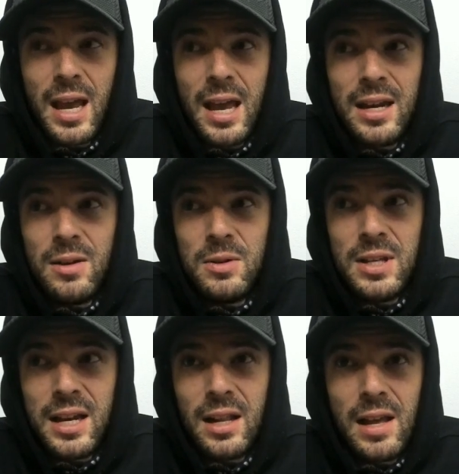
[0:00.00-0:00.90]
And it was
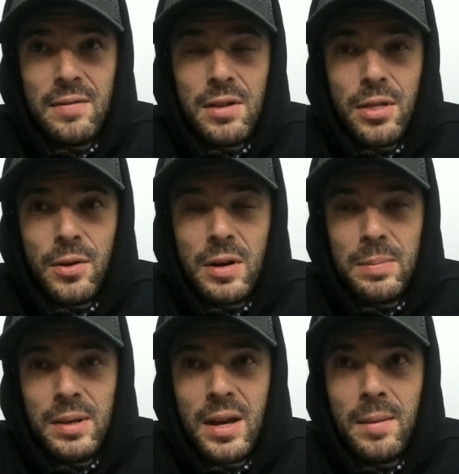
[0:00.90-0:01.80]
like at
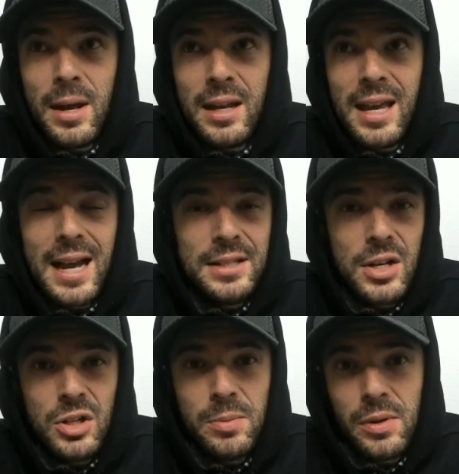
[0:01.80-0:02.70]
11:30 p.m. at a gas
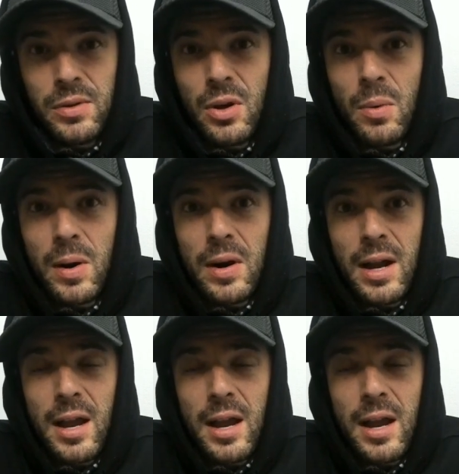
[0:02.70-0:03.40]
station in the middle of nowhere.